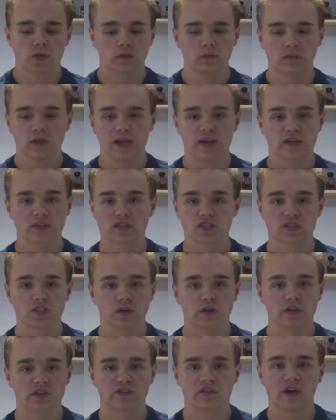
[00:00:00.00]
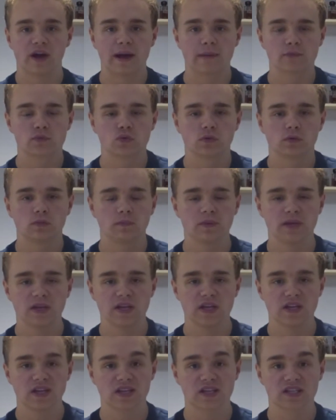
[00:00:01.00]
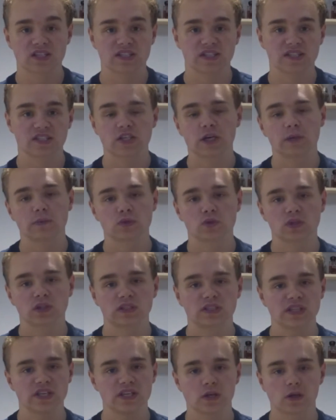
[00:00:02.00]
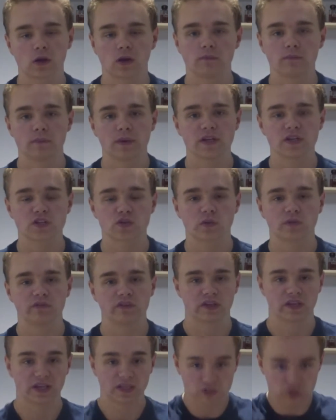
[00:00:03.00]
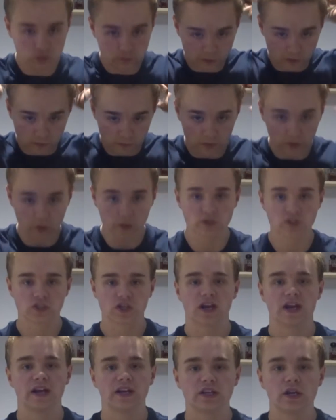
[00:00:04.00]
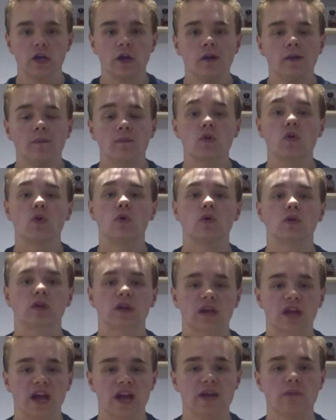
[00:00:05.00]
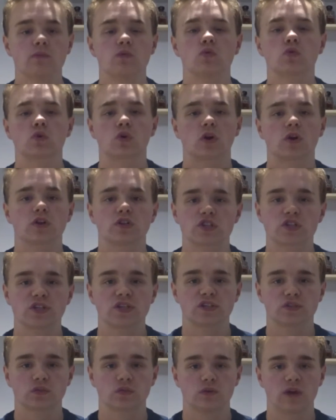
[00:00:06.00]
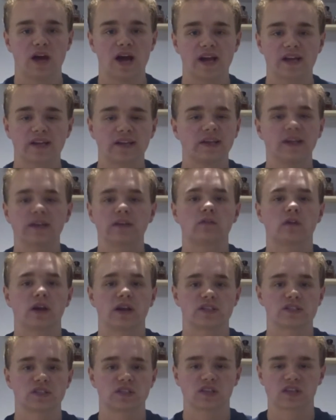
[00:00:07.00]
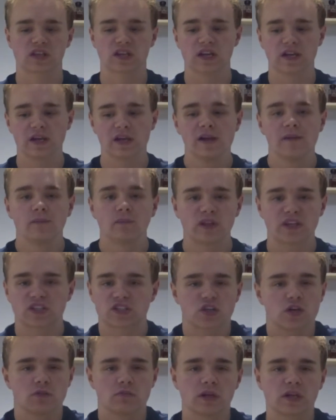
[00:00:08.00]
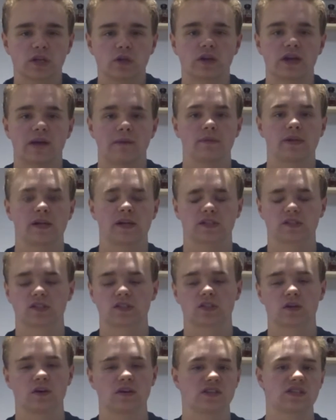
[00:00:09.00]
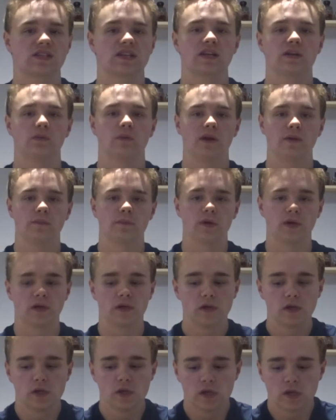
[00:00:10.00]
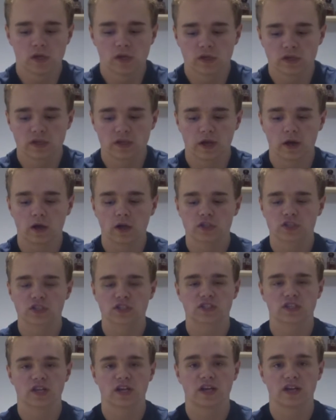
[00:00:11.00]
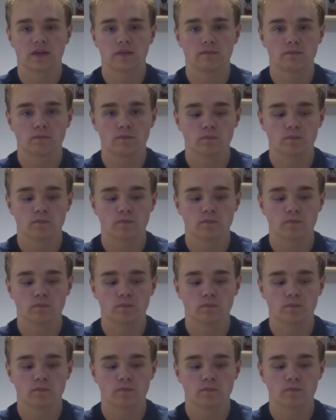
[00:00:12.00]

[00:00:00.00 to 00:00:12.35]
exercise for abs would be sit-ups on a decline bench with a kettlebell behind your head, or cable crunches or hanging leg raises, okay? There's so many good ab exercises anyway, but yeah, I'd just say